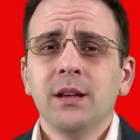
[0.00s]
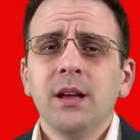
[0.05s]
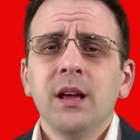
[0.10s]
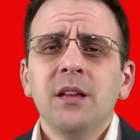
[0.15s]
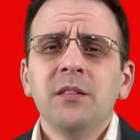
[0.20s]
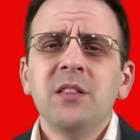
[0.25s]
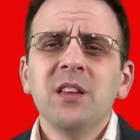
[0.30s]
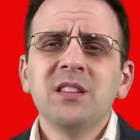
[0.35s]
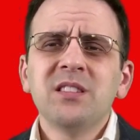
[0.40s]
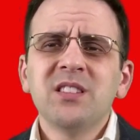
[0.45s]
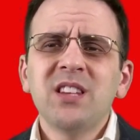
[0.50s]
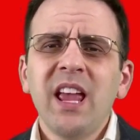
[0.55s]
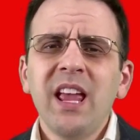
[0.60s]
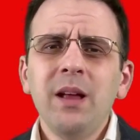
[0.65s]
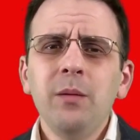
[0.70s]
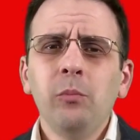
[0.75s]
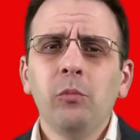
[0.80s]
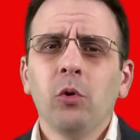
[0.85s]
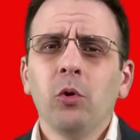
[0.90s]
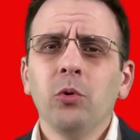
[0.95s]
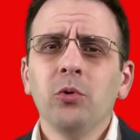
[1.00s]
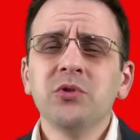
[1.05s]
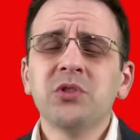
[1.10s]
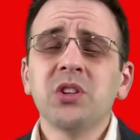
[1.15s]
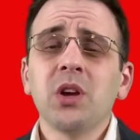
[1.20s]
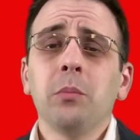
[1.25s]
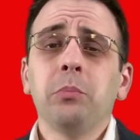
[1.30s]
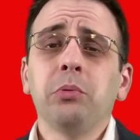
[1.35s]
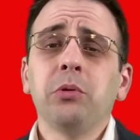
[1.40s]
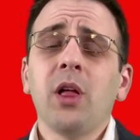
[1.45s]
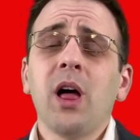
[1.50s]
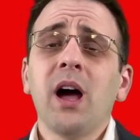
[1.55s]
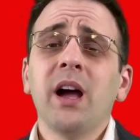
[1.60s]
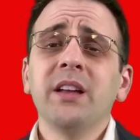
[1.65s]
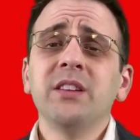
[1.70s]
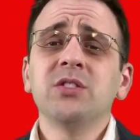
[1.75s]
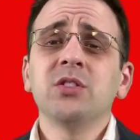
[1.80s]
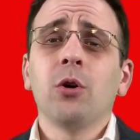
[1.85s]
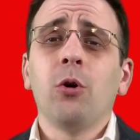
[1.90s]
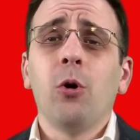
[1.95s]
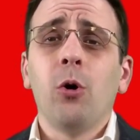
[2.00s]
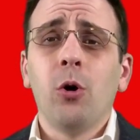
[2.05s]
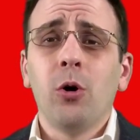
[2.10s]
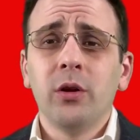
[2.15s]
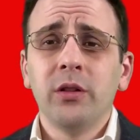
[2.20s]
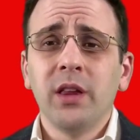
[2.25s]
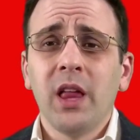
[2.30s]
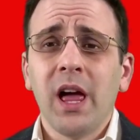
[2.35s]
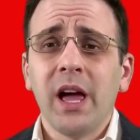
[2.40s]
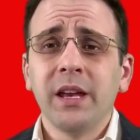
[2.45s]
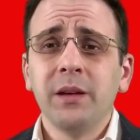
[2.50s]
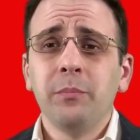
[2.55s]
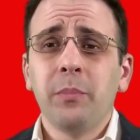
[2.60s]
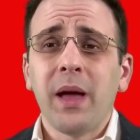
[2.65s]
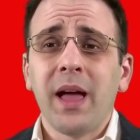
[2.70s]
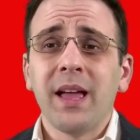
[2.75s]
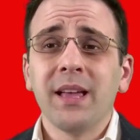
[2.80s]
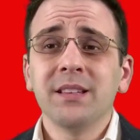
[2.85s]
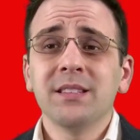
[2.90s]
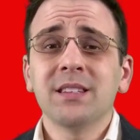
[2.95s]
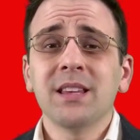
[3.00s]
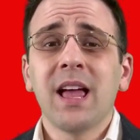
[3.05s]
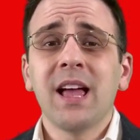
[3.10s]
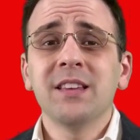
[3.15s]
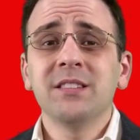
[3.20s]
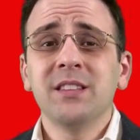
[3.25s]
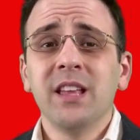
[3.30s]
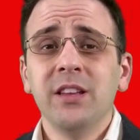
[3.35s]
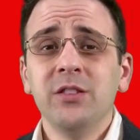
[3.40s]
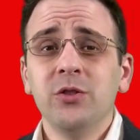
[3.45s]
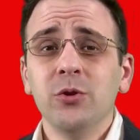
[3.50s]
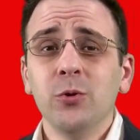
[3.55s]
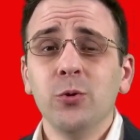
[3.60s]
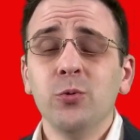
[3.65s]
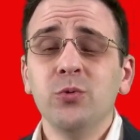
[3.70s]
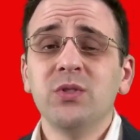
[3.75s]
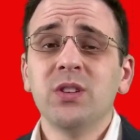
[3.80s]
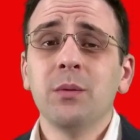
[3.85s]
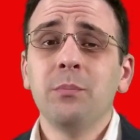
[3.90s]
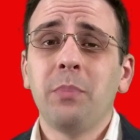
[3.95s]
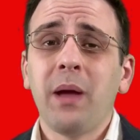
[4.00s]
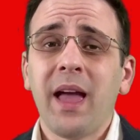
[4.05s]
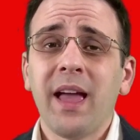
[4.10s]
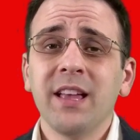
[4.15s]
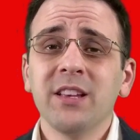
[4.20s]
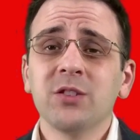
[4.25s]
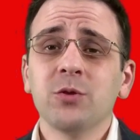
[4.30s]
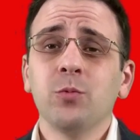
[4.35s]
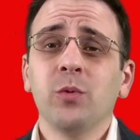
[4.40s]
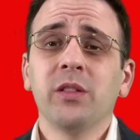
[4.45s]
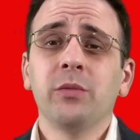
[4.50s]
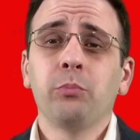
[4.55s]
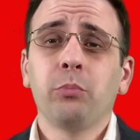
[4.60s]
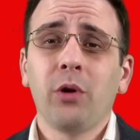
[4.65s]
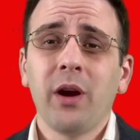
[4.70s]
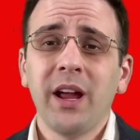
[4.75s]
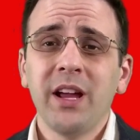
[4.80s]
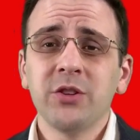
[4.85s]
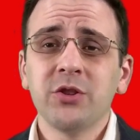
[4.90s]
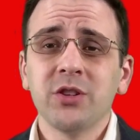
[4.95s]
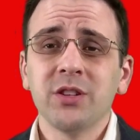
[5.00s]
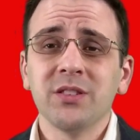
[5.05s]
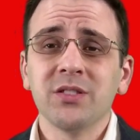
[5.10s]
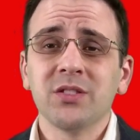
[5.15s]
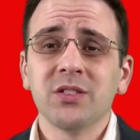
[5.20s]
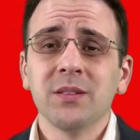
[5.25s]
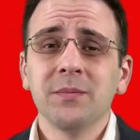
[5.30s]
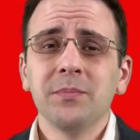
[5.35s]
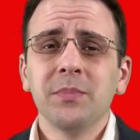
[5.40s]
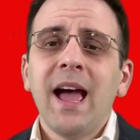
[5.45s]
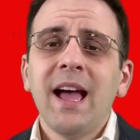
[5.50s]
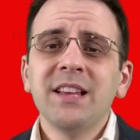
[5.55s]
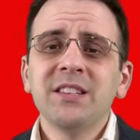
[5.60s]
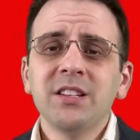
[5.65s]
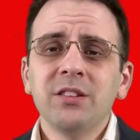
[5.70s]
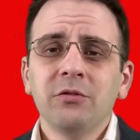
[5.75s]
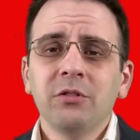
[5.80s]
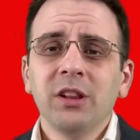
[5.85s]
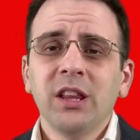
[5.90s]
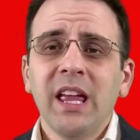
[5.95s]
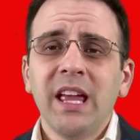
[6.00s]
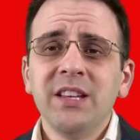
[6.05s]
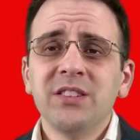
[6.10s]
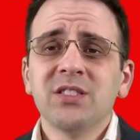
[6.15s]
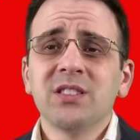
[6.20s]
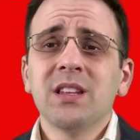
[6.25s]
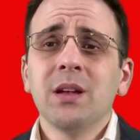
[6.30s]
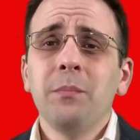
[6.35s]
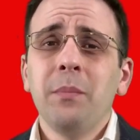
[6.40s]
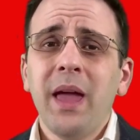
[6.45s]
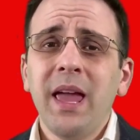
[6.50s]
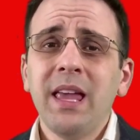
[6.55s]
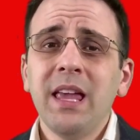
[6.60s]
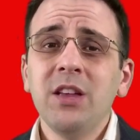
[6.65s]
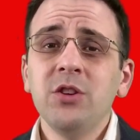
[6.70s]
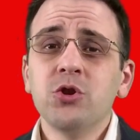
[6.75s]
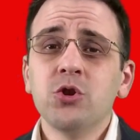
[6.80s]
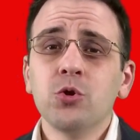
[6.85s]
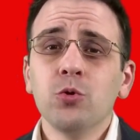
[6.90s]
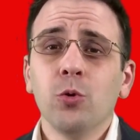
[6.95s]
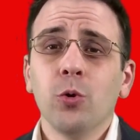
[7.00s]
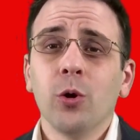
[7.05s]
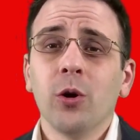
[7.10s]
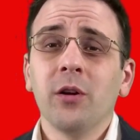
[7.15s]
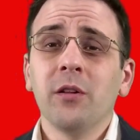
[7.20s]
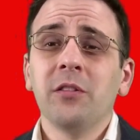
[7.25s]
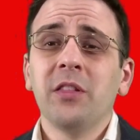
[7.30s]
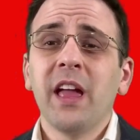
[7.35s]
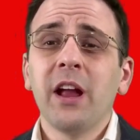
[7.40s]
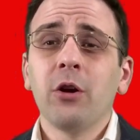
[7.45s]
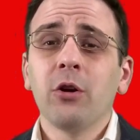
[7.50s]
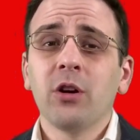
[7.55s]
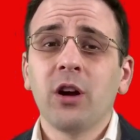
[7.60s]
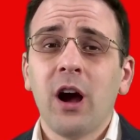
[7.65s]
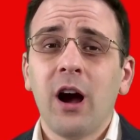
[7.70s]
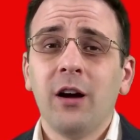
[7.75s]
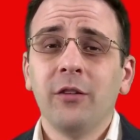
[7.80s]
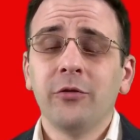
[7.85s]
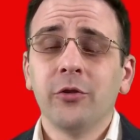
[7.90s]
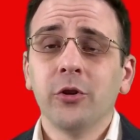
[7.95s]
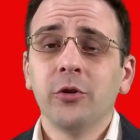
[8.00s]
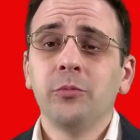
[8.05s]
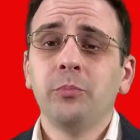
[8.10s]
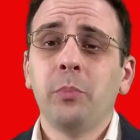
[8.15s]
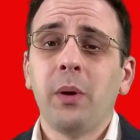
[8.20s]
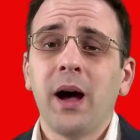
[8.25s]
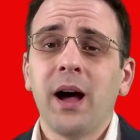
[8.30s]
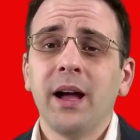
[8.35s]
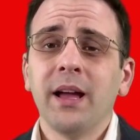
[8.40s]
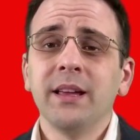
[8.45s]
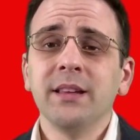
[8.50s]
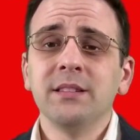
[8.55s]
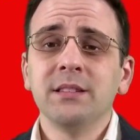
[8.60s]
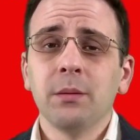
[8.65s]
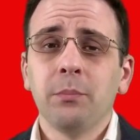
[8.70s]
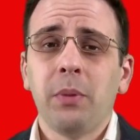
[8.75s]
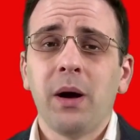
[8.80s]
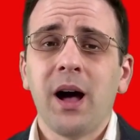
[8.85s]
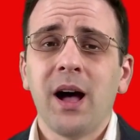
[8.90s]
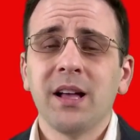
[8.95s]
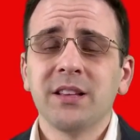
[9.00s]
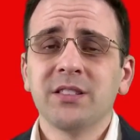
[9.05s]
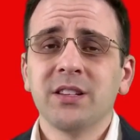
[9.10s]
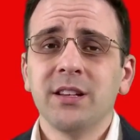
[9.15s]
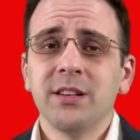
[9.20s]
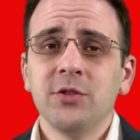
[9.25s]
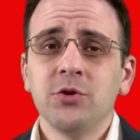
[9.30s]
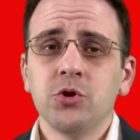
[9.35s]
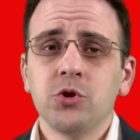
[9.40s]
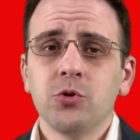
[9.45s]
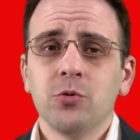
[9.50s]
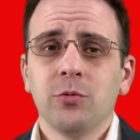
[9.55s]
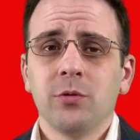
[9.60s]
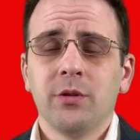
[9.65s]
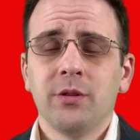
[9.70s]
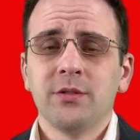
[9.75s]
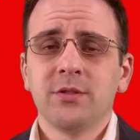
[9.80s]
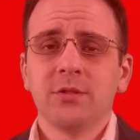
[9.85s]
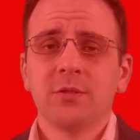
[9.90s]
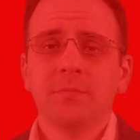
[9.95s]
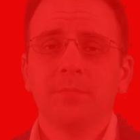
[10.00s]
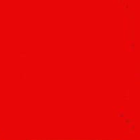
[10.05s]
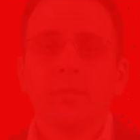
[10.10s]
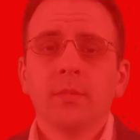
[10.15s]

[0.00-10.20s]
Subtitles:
The same rules apply to online banks as they do to banks with branches, as it relates to making sure they are covered by deposit insurance.